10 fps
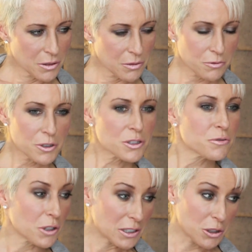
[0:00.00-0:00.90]
First
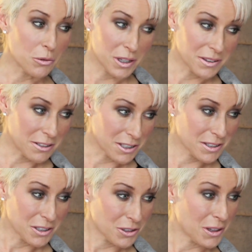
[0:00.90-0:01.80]
of all, I don't think there is
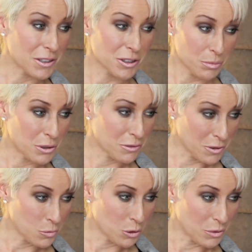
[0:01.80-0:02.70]
such a thing as a
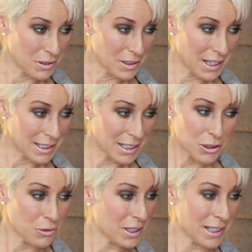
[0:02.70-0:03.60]
perfect woman, and I
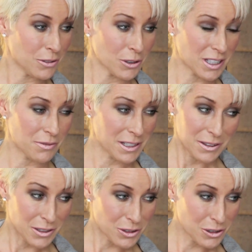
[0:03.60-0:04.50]
don't think looks have
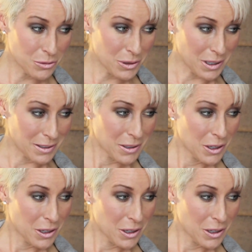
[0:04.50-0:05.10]
anything to do with it.